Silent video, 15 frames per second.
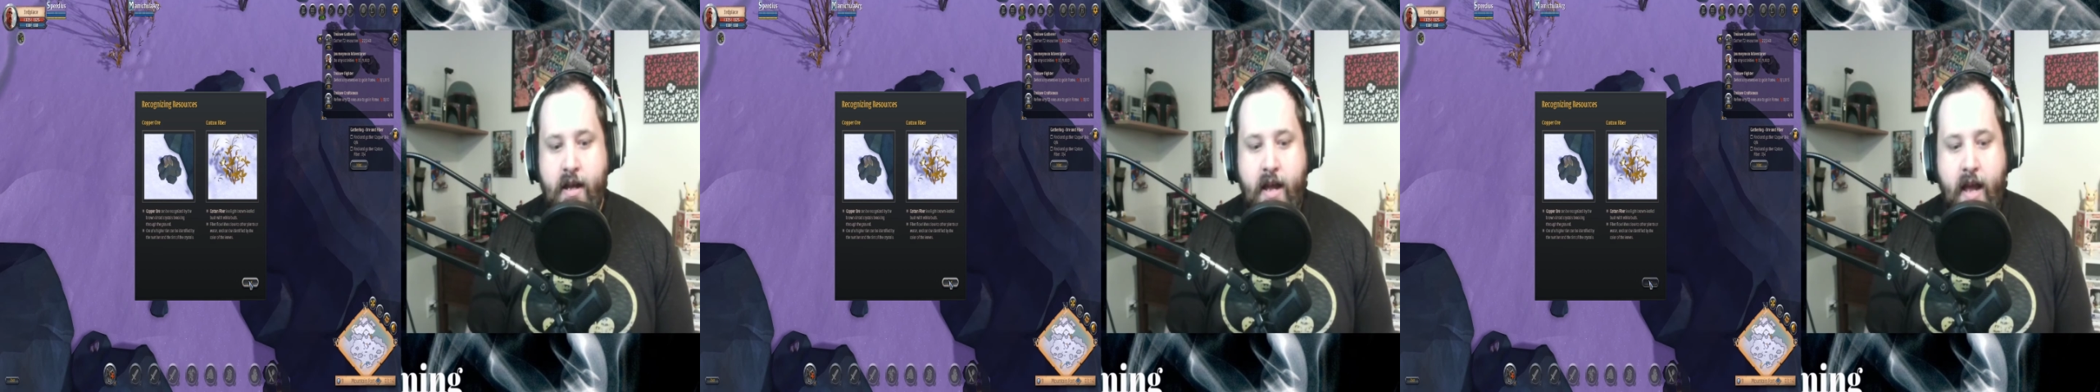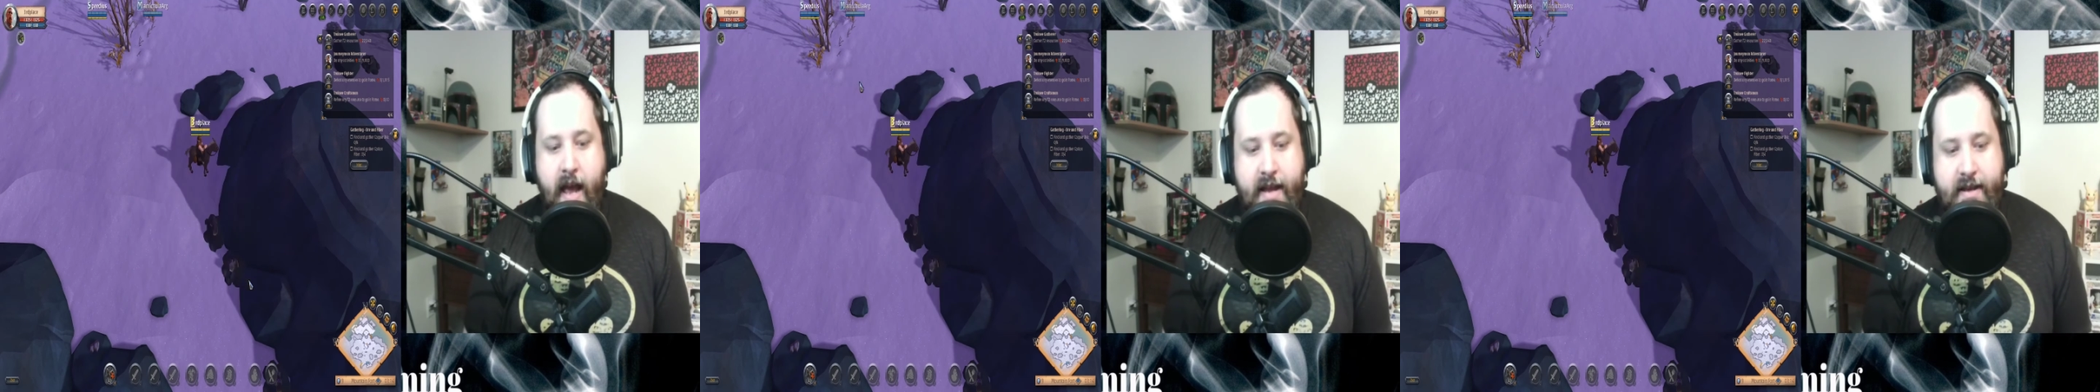
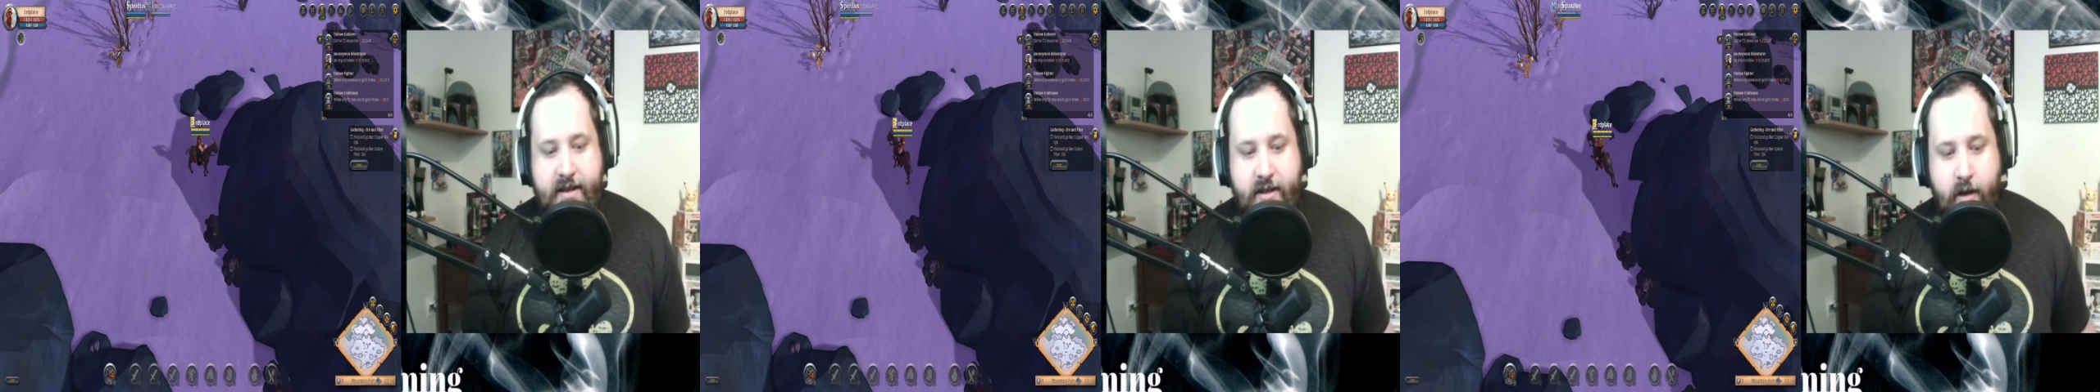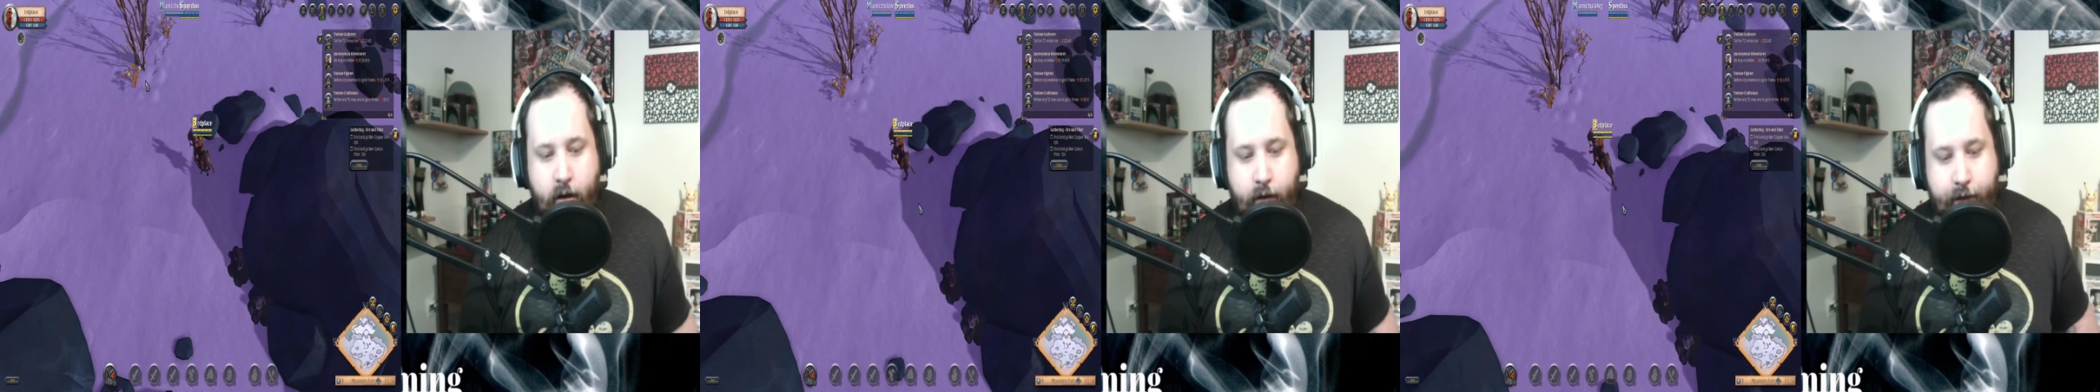And
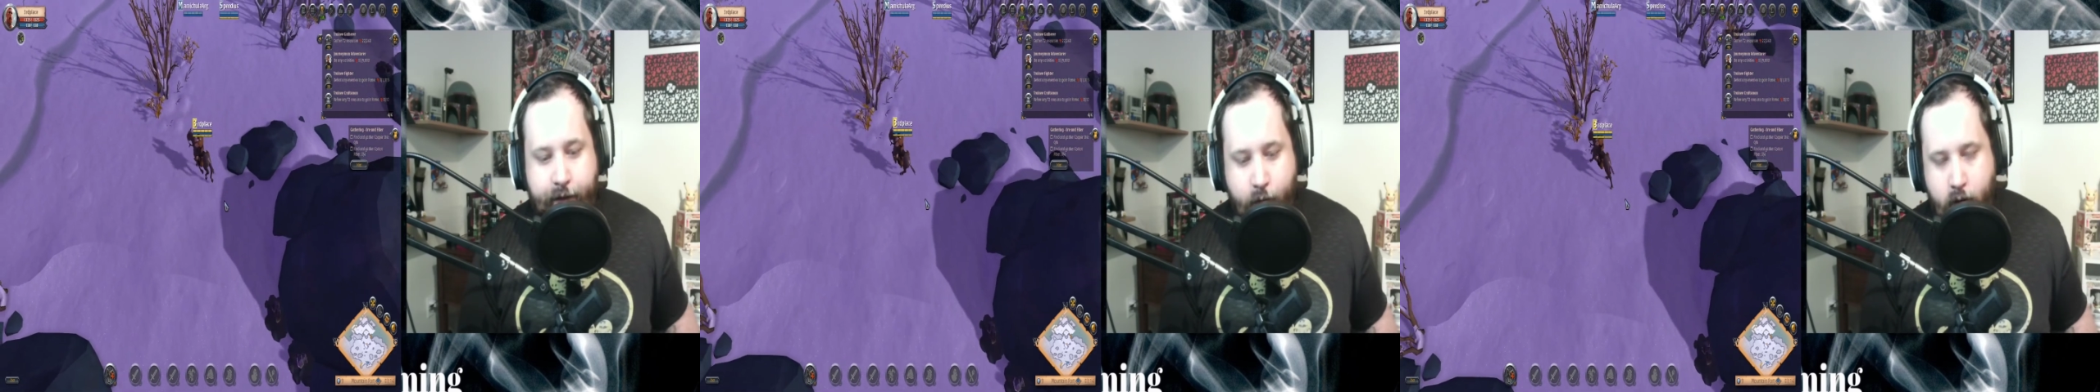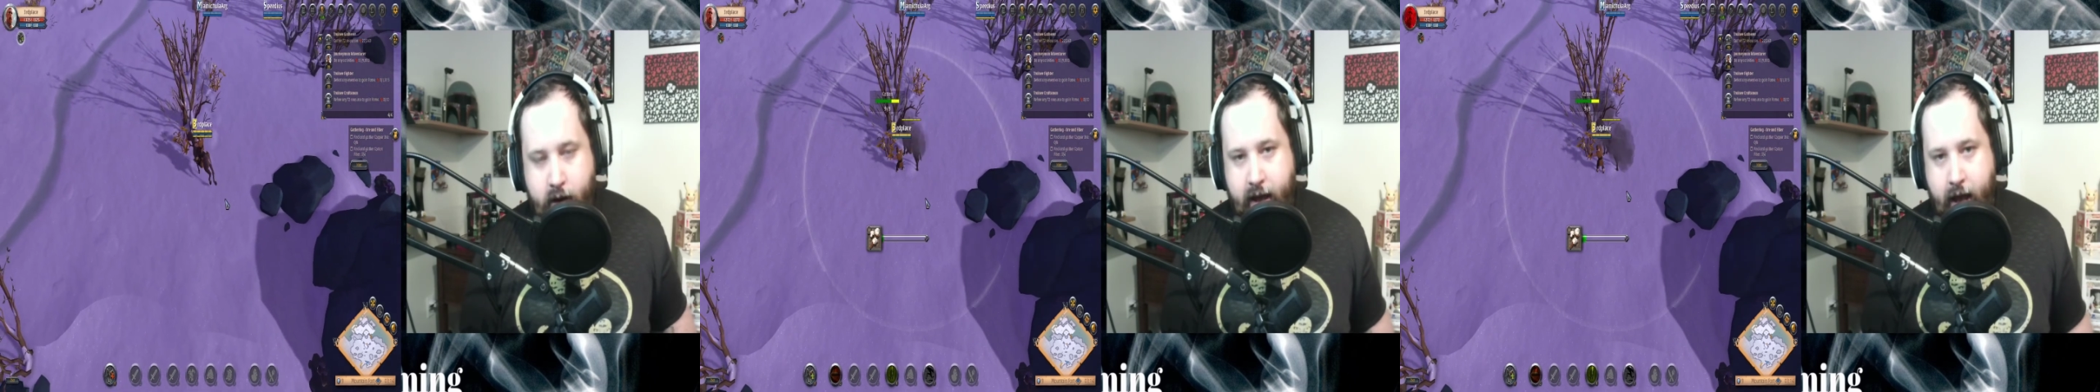so
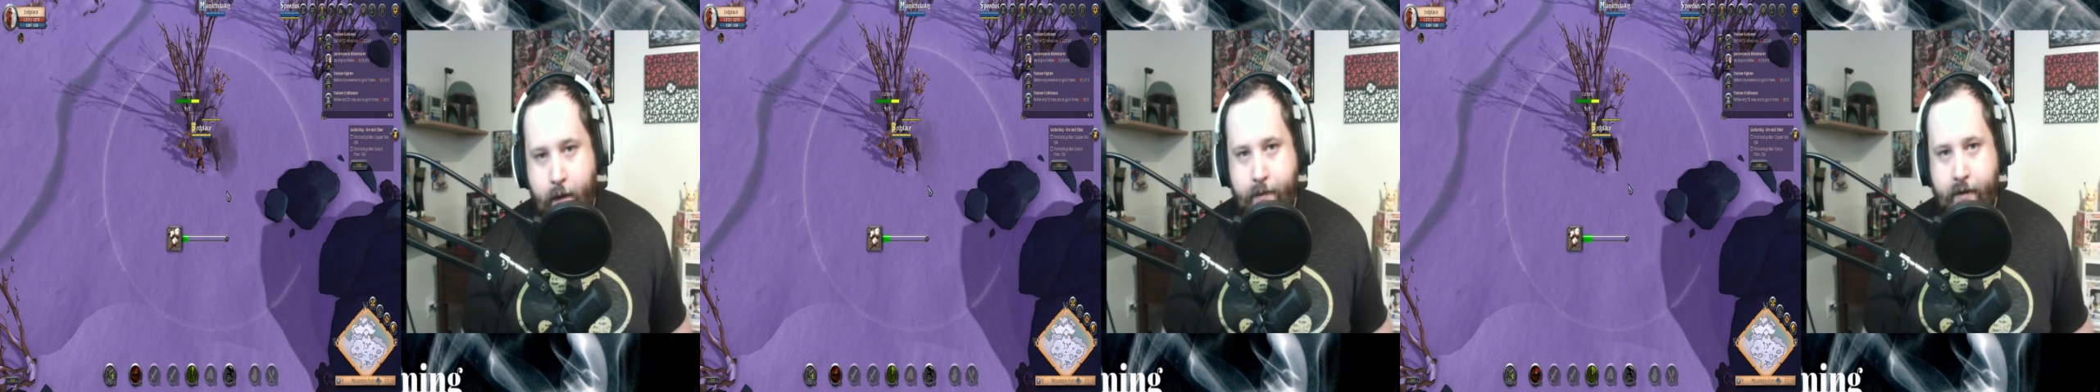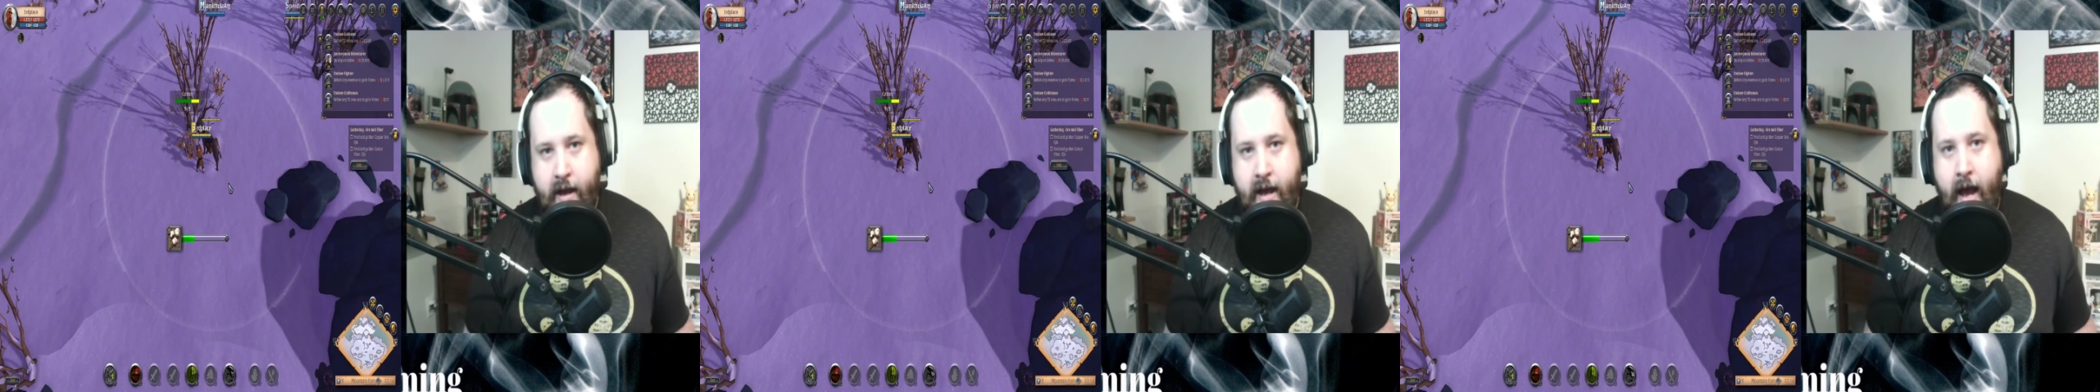for
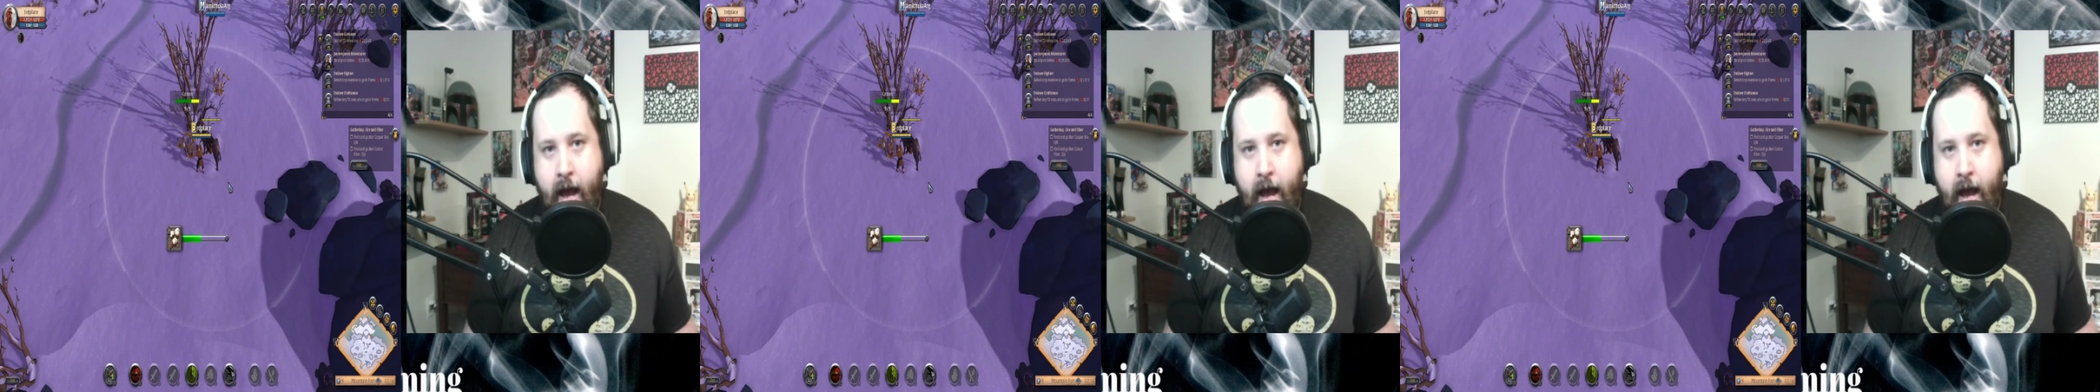gameplay,